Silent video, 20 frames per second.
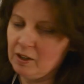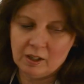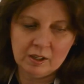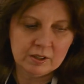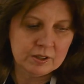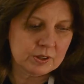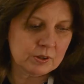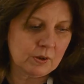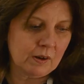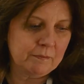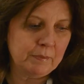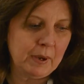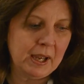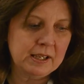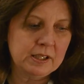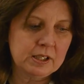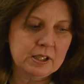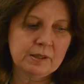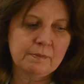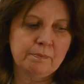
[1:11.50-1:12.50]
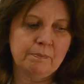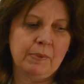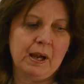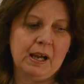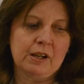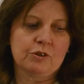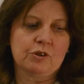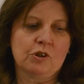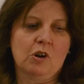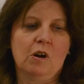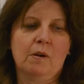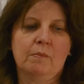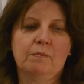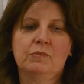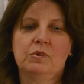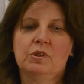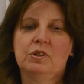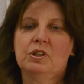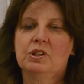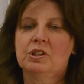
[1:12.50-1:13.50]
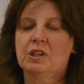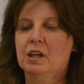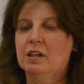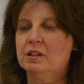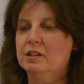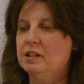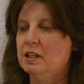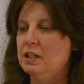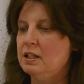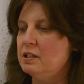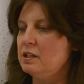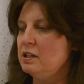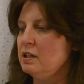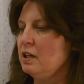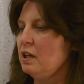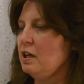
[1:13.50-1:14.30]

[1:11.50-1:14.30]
So I've painted a backdrop, just started,